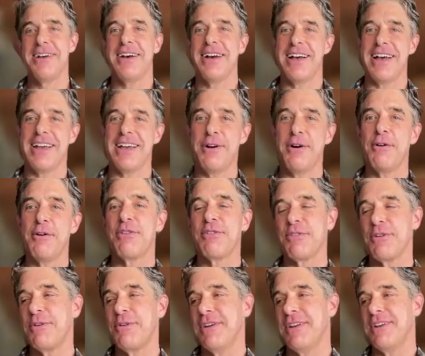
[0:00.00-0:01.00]
I go
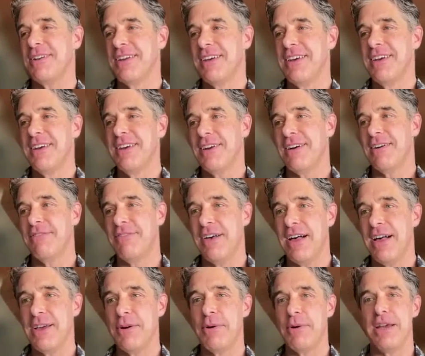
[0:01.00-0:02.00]
through and
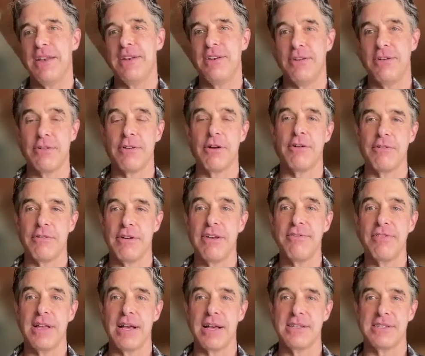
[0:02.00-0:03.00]
evaluate neuro
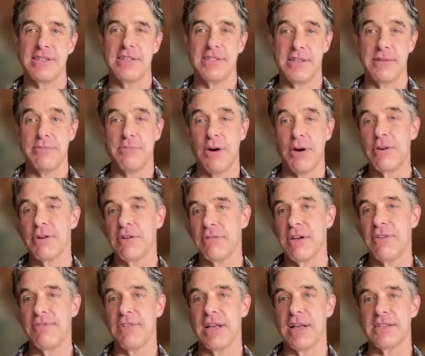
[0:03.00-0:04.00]
reflexes and motor
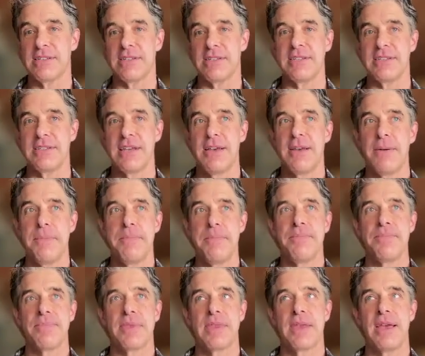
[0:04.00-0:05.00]
reflexes.
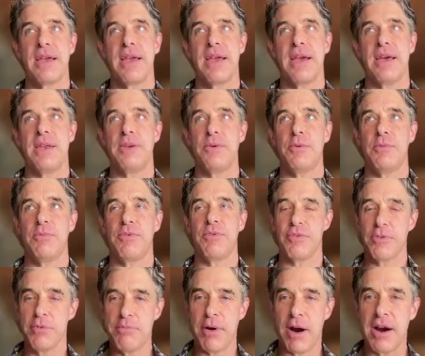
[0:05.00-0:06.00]
And
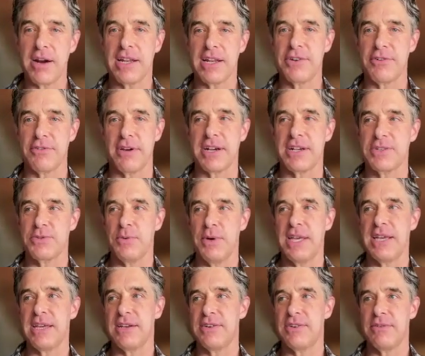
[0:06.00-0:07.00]
through party tricks, we
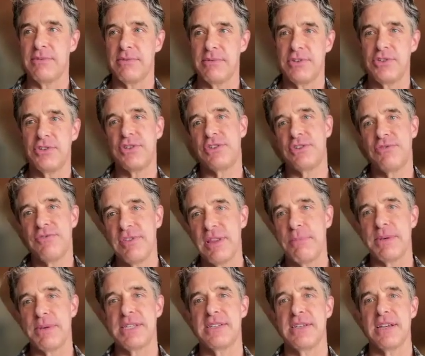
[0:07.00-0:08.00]
can
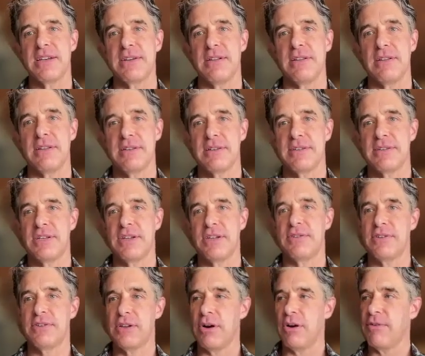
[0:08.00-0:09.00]
flip a signal to
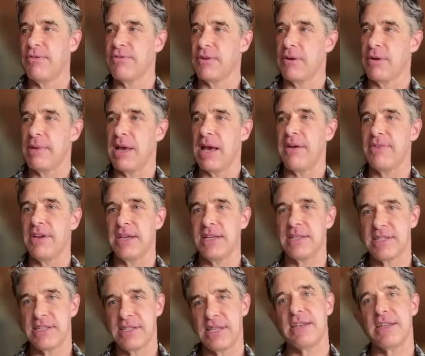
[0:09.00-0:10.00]
go from having
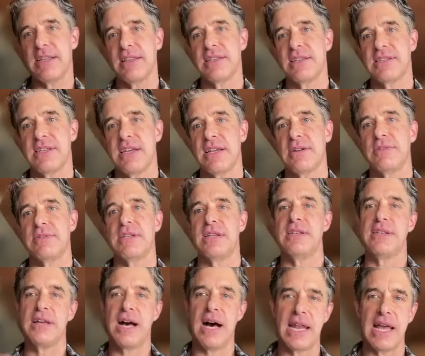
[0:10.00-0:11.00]
it sending the signal to
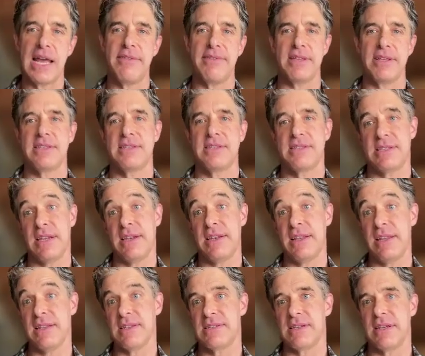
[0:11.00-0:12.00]
not having
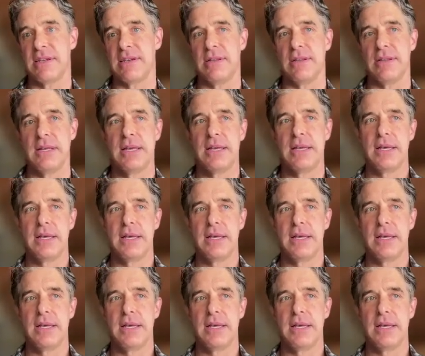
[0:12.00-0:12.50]
sending the signal.